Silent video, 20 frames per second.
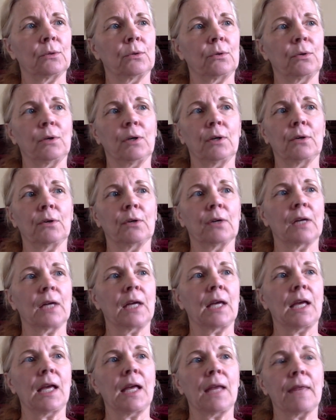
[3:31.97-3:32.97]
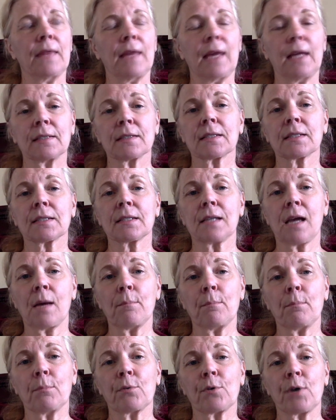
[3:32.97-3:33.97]
Whoa, that is
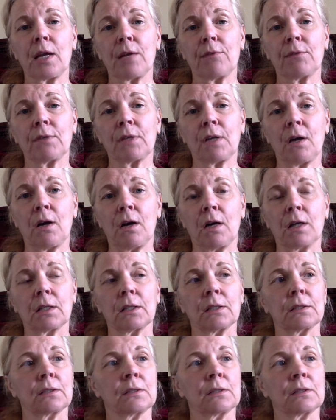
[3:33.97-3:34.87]
some brave dog.